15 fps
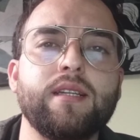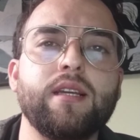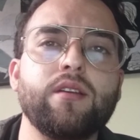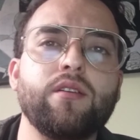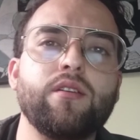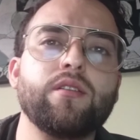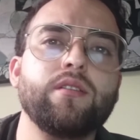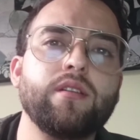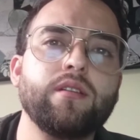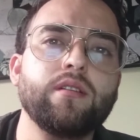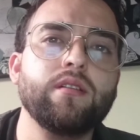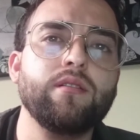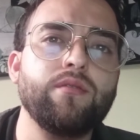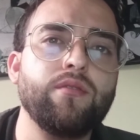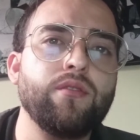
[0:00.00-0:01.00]
In order
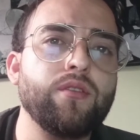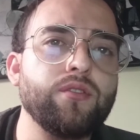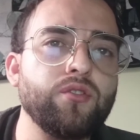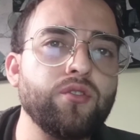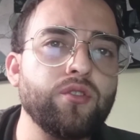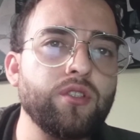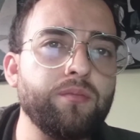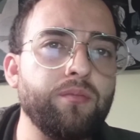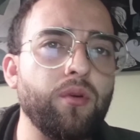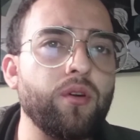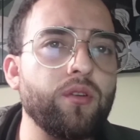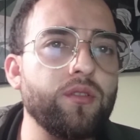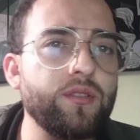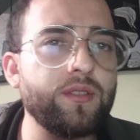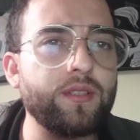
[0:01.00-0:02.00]
for your
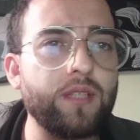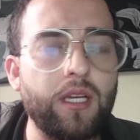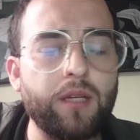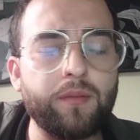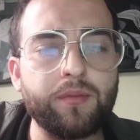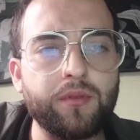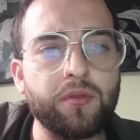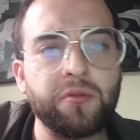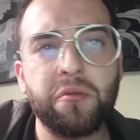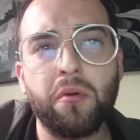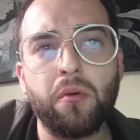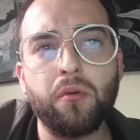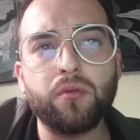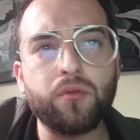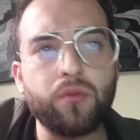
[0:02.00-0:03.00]
export steps to
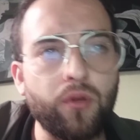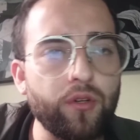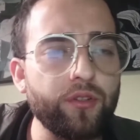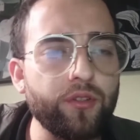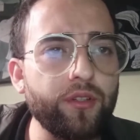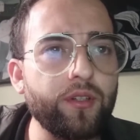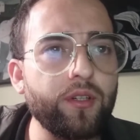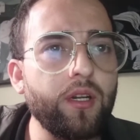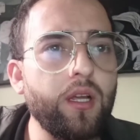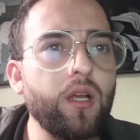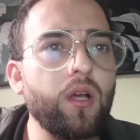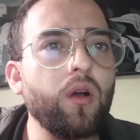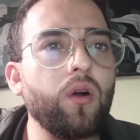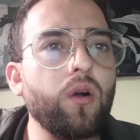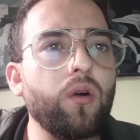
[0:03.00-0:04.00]
go to order,
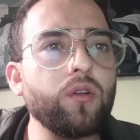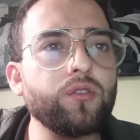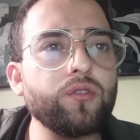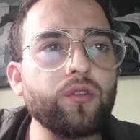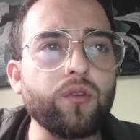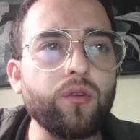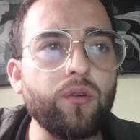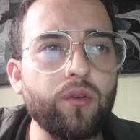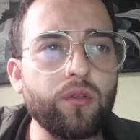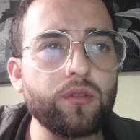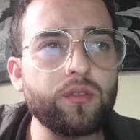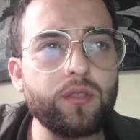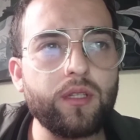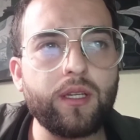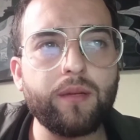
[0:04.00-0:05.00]
all your
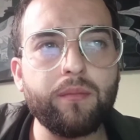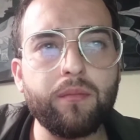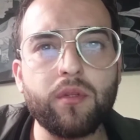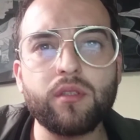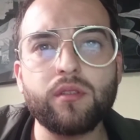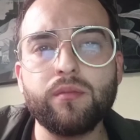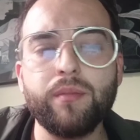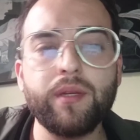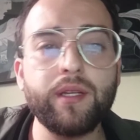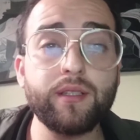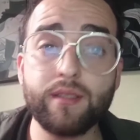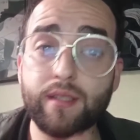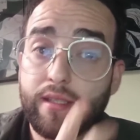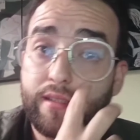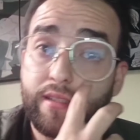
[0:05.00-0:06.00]
goods must be
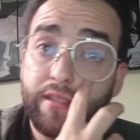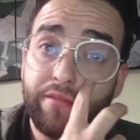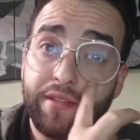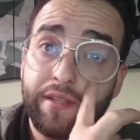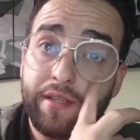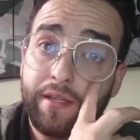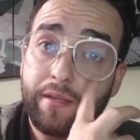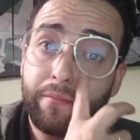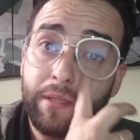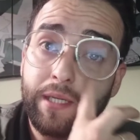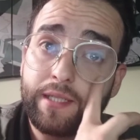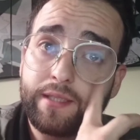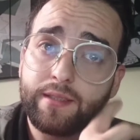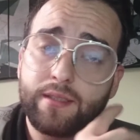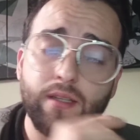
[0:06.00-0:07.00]
classified
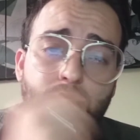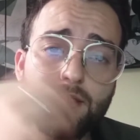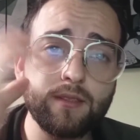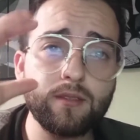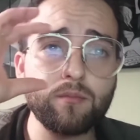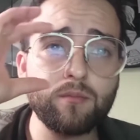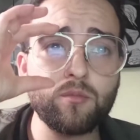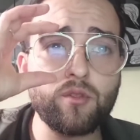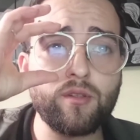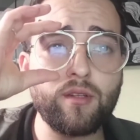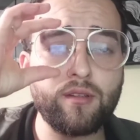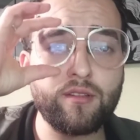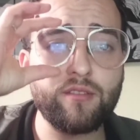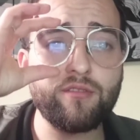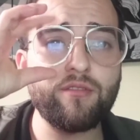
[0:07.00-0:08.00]
by customs to
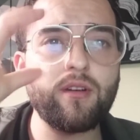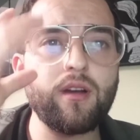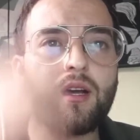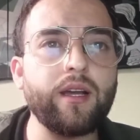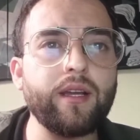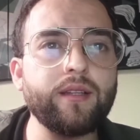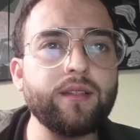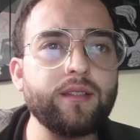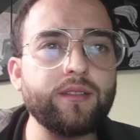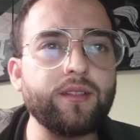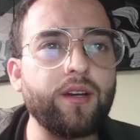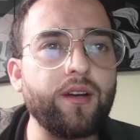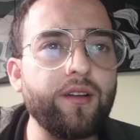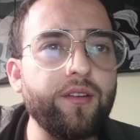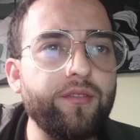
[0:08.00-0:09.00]
identify the
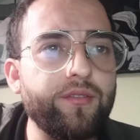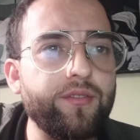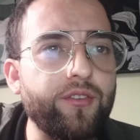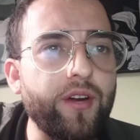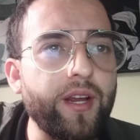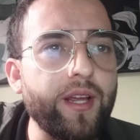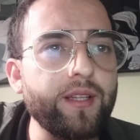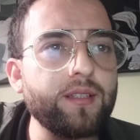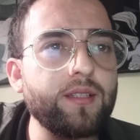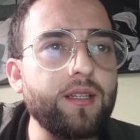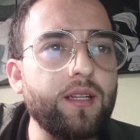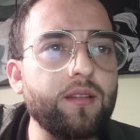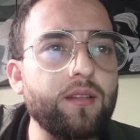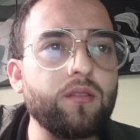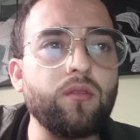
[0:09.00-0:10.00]
tariff rate
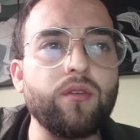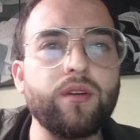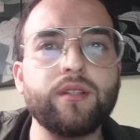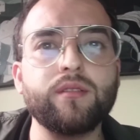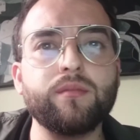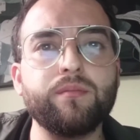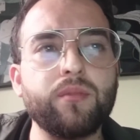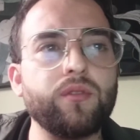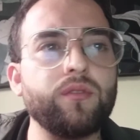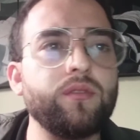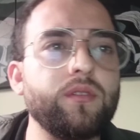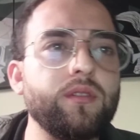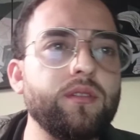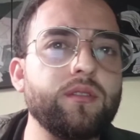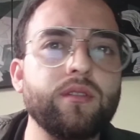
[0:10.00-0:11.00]
that
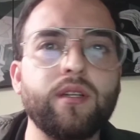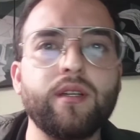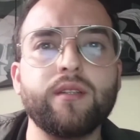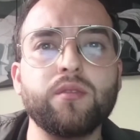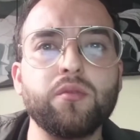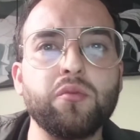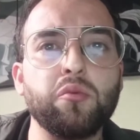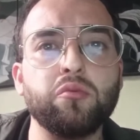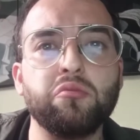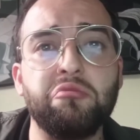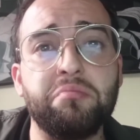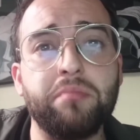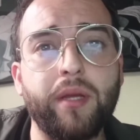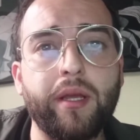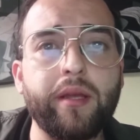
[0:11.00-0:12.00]
corresponds to
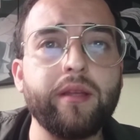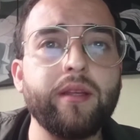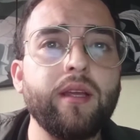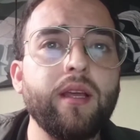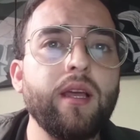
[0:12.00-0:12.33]
pay,